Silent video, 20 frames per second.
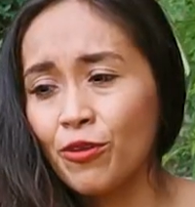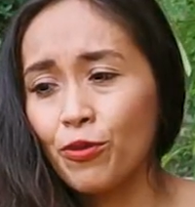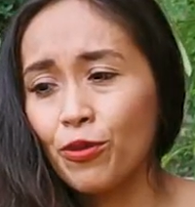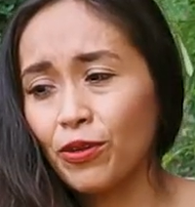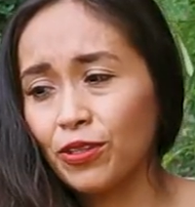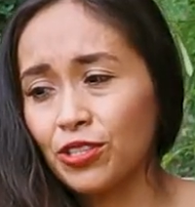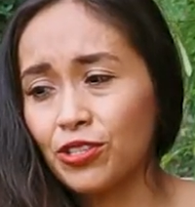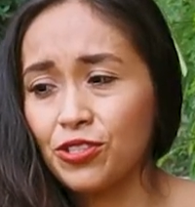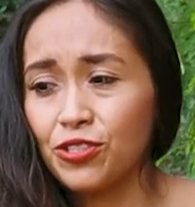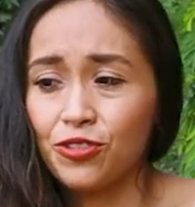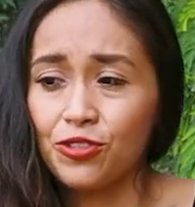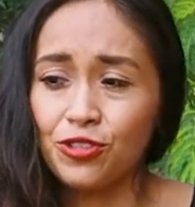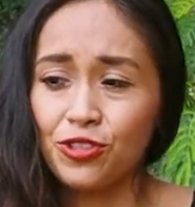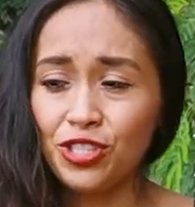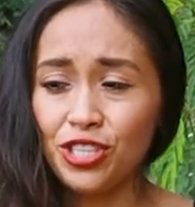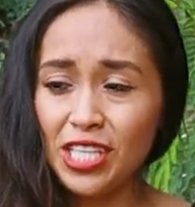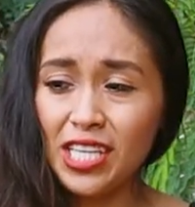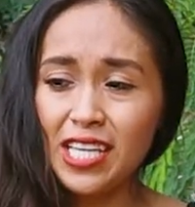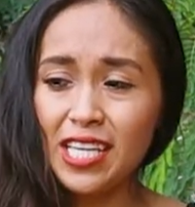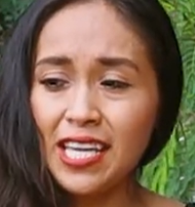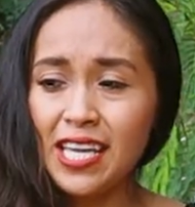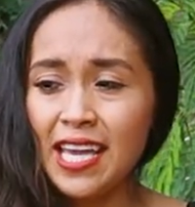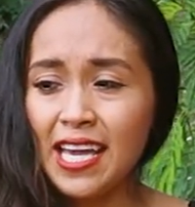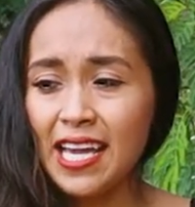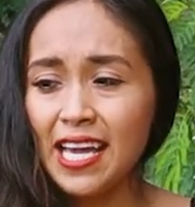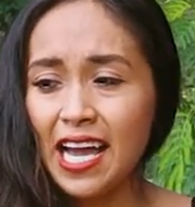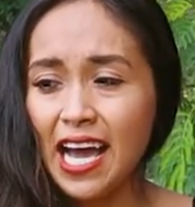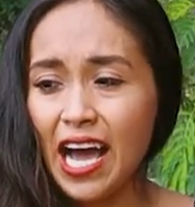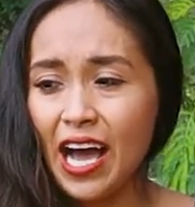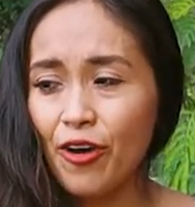We wanted to see
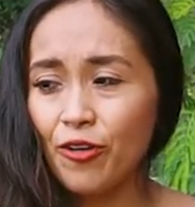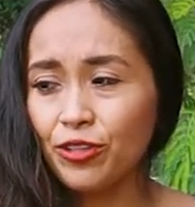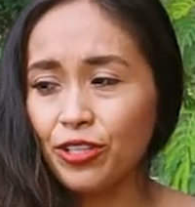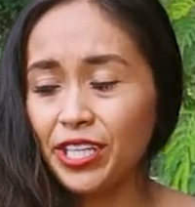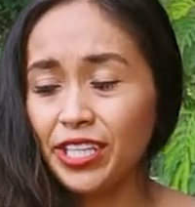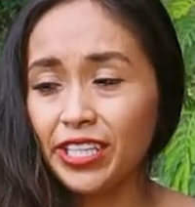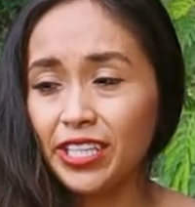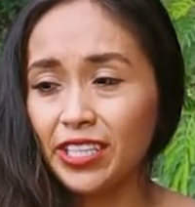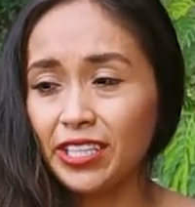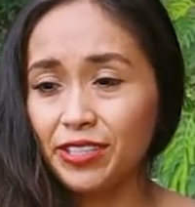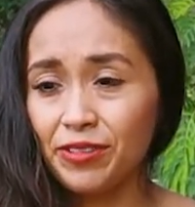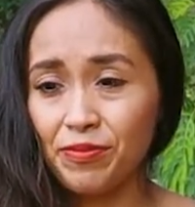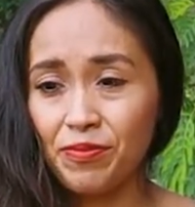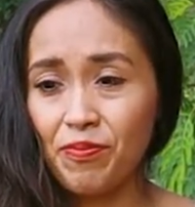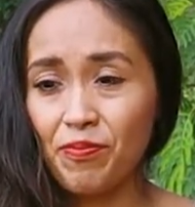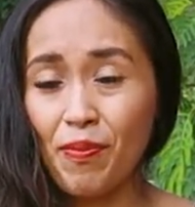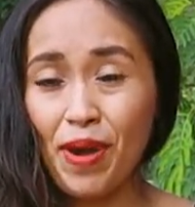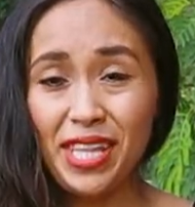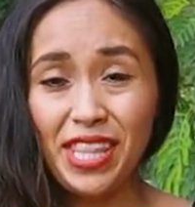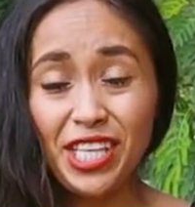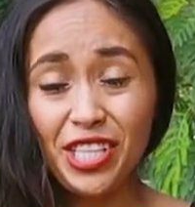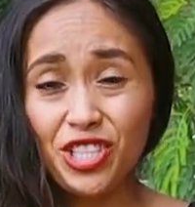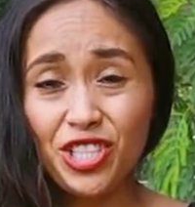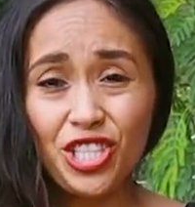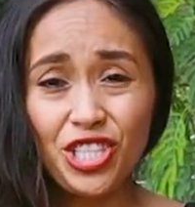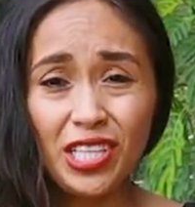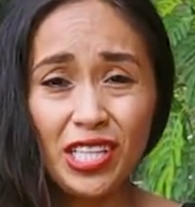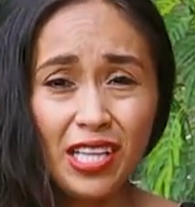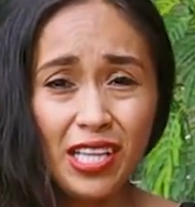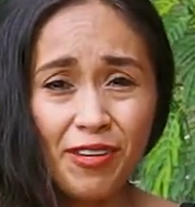how they are
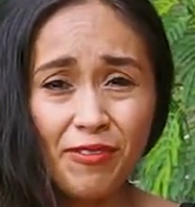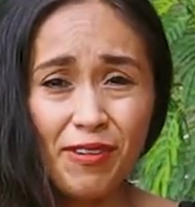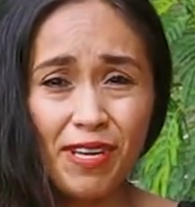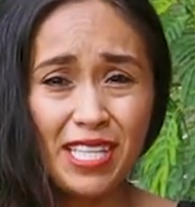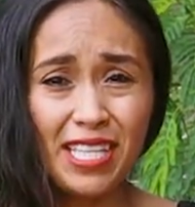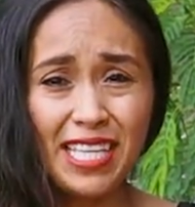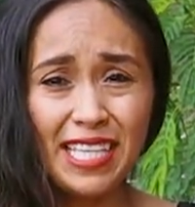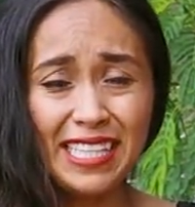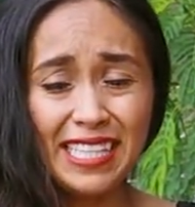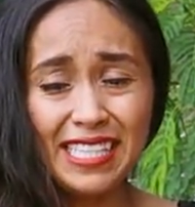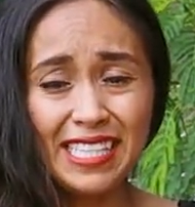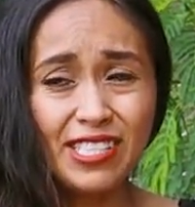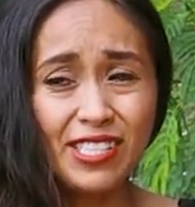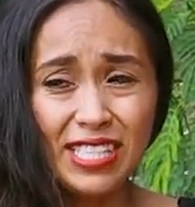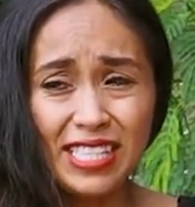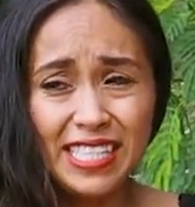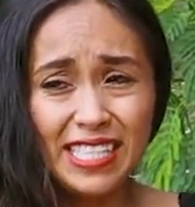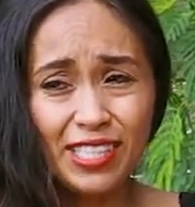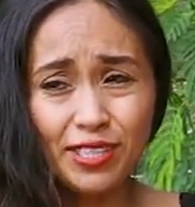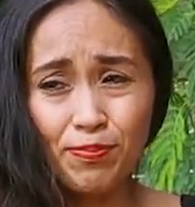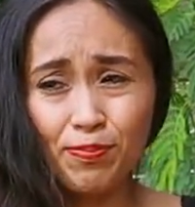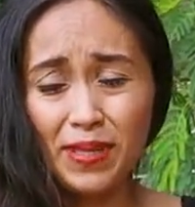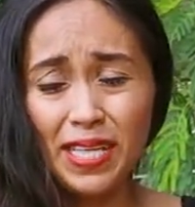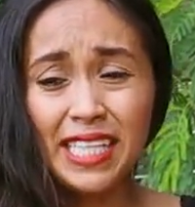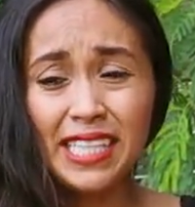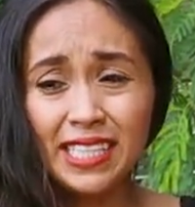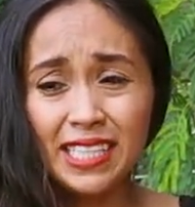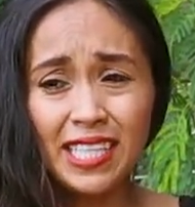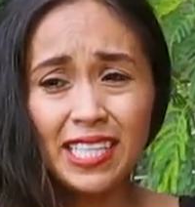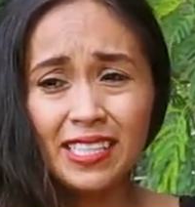managing living in these
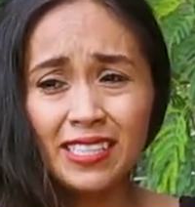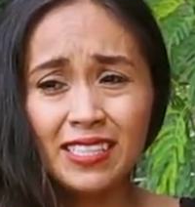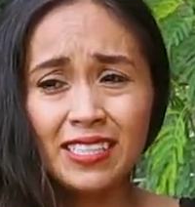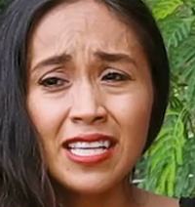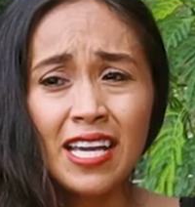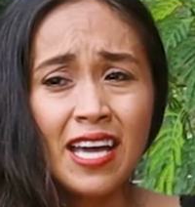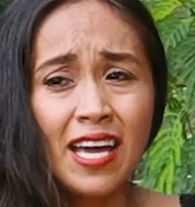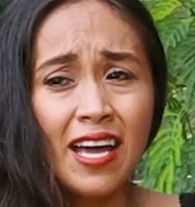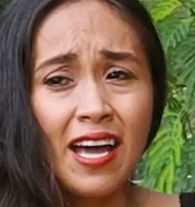places.